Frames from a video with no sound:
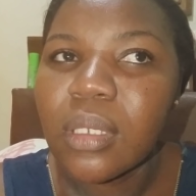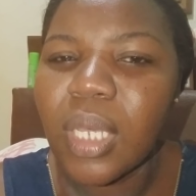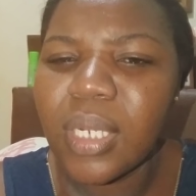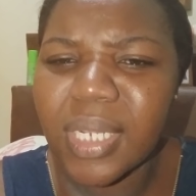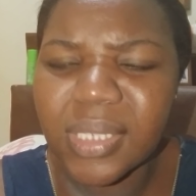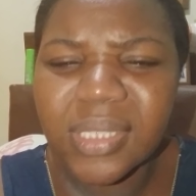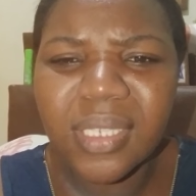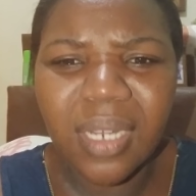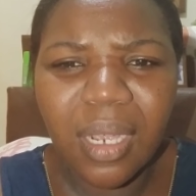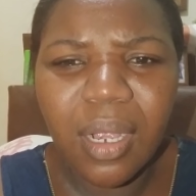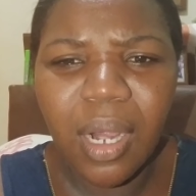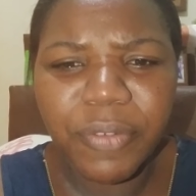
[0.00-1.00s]
And this is an
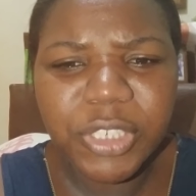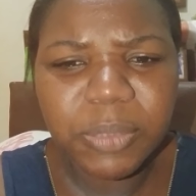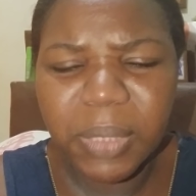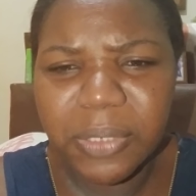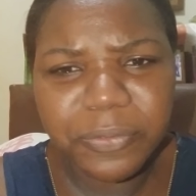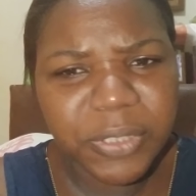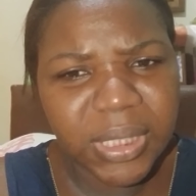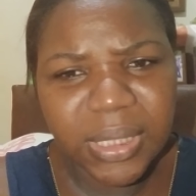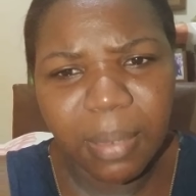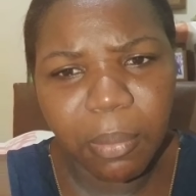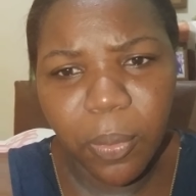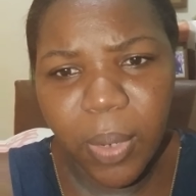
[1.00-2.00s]
encouragement for
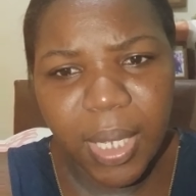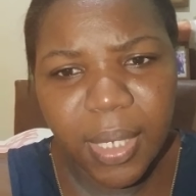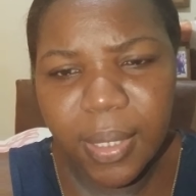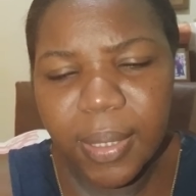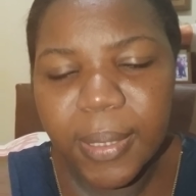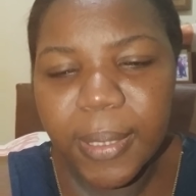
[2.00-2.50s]
someone.